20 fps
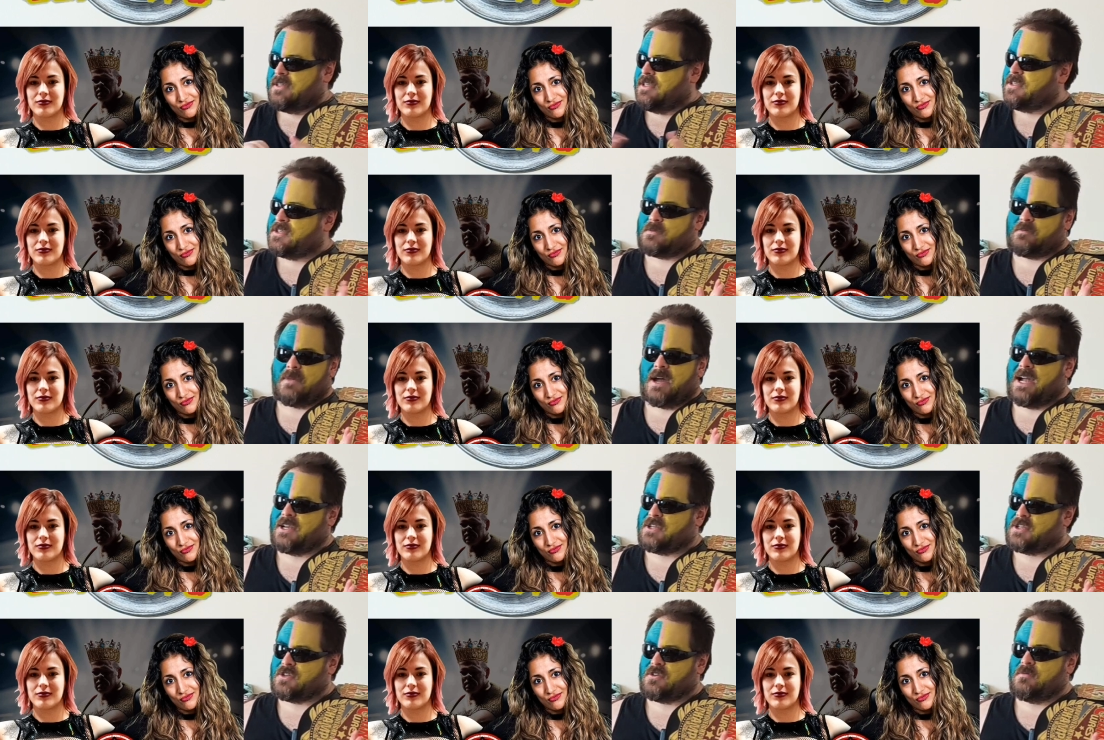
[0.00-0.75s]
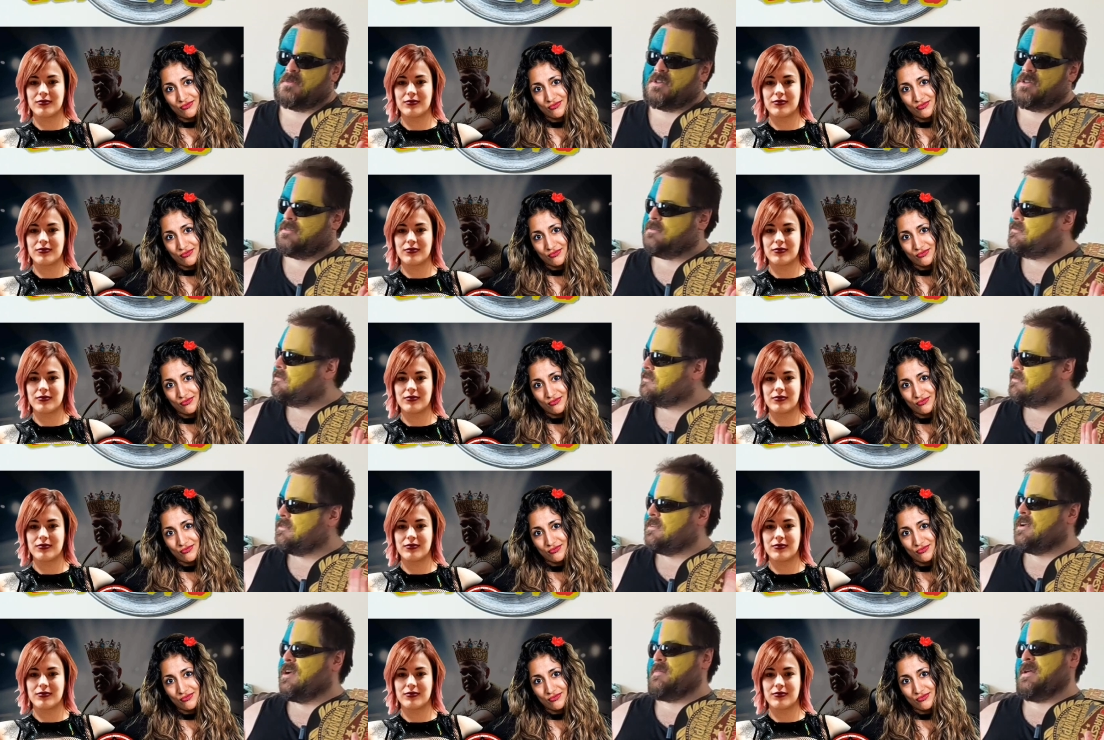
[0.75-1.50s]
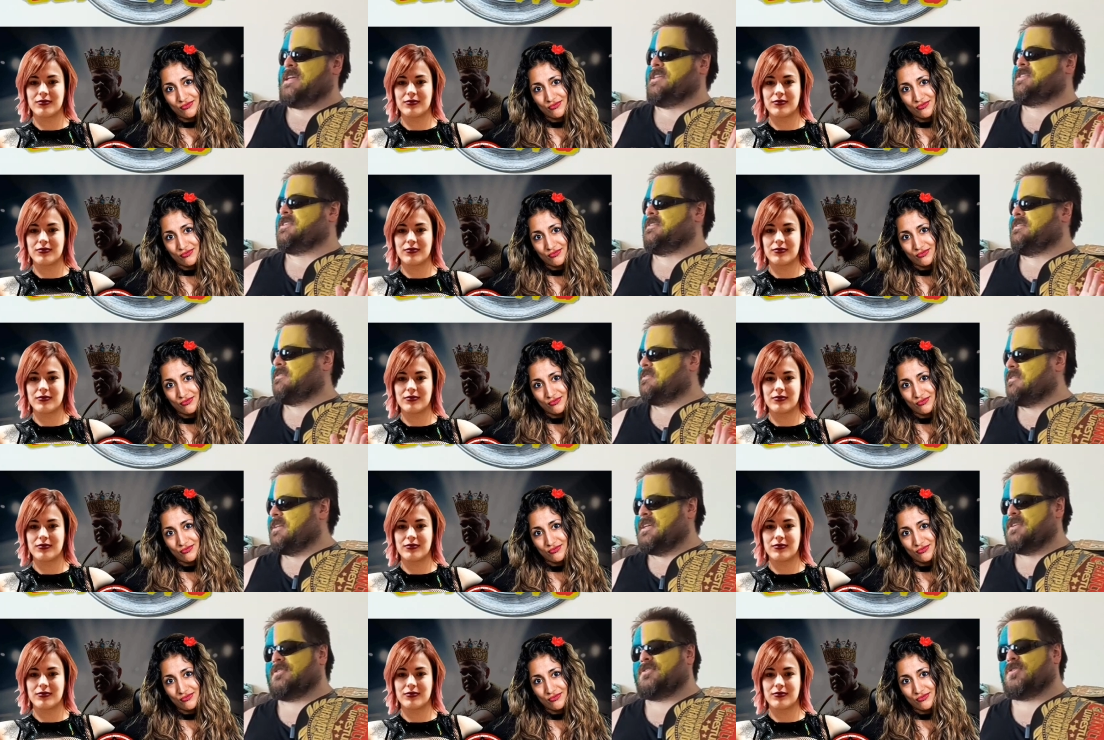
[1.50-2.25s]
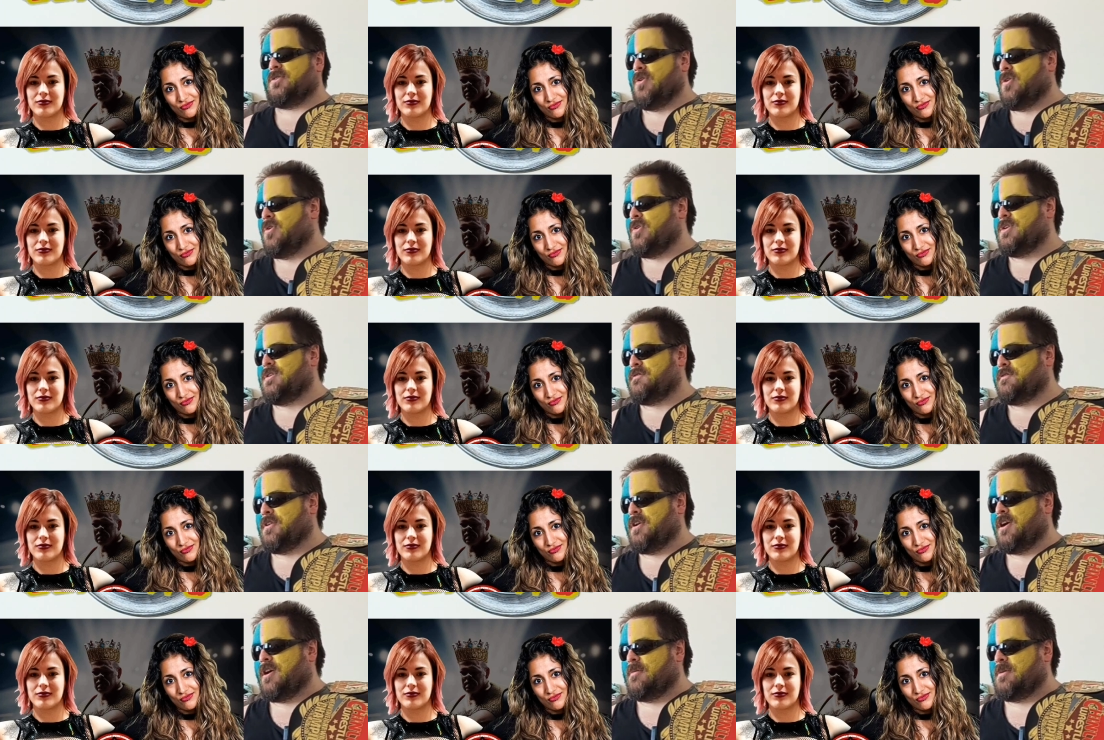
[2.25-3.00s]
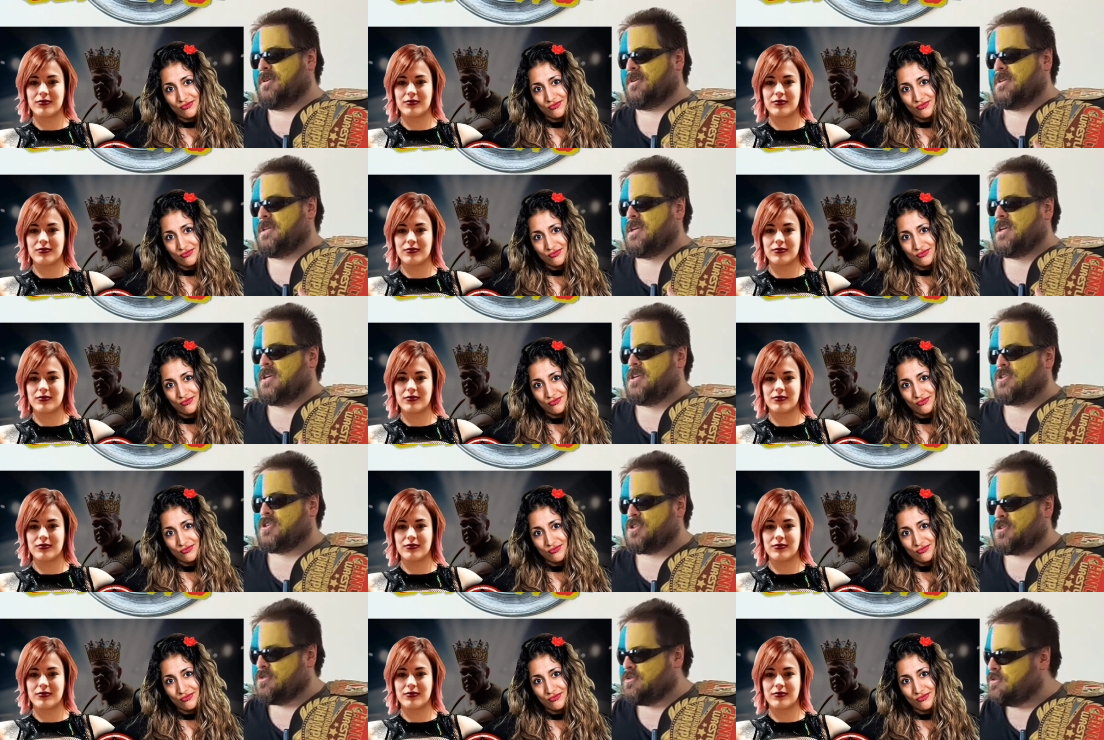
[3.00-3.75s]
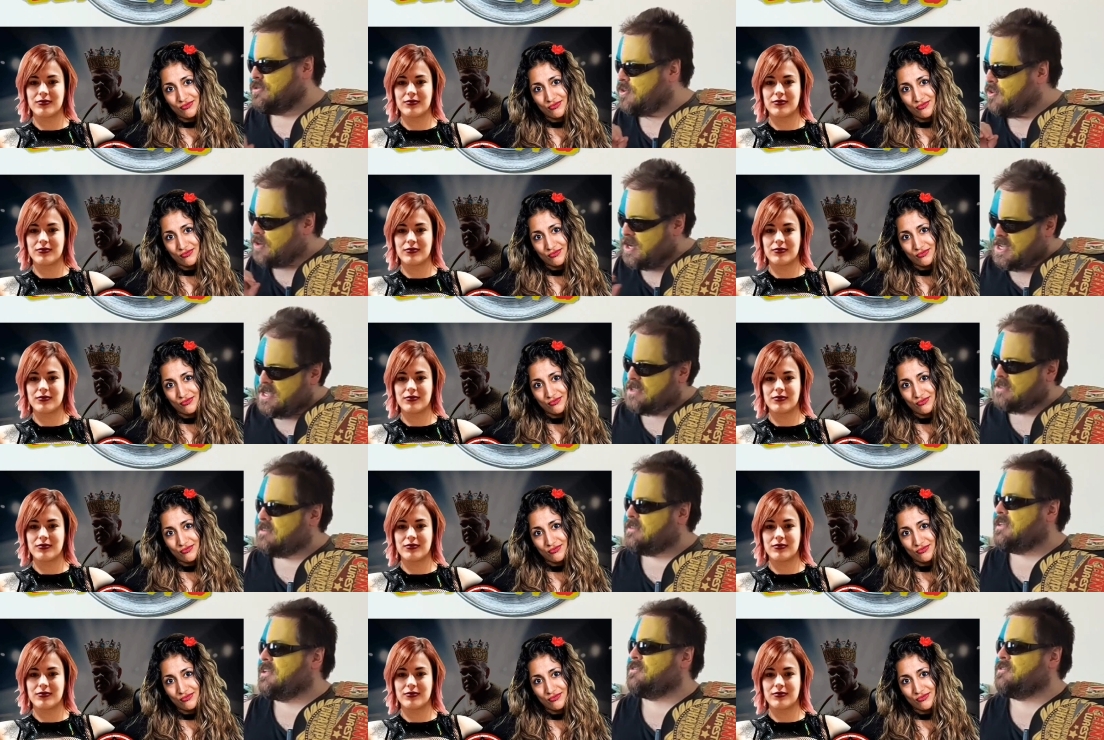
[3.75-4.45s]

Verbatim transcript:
Speaker 1: this match is going to be amazing, like yeah. totally phenomenal. Two great